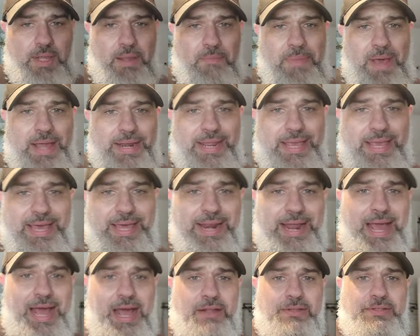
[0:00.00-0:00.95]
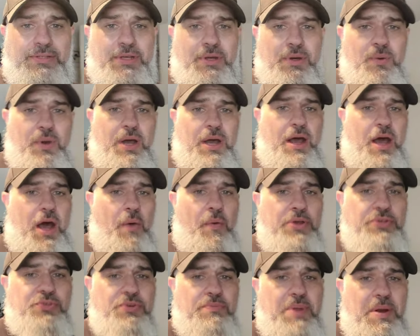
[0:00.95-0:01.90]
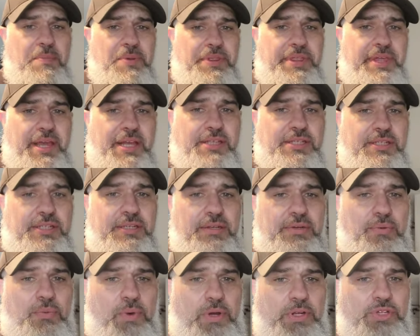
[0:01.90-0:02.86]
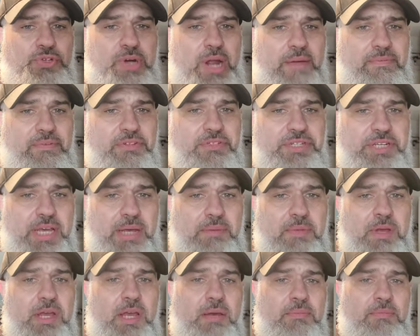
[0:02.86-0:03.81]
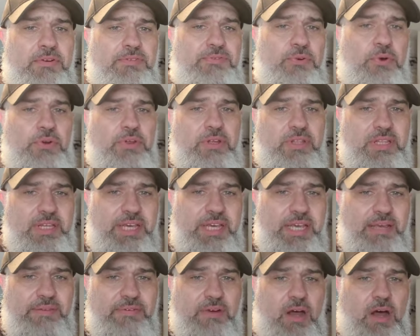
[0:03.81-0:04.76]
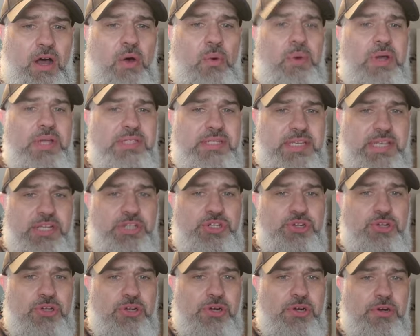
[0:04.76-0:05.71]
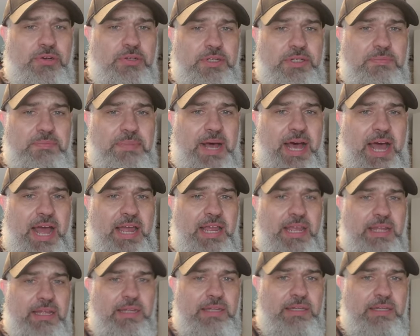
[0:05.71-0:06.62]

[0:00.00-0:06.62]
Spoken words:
I'm about to head out, so always remember this one travel tip. Before you leave, always kiss your girl goodbye.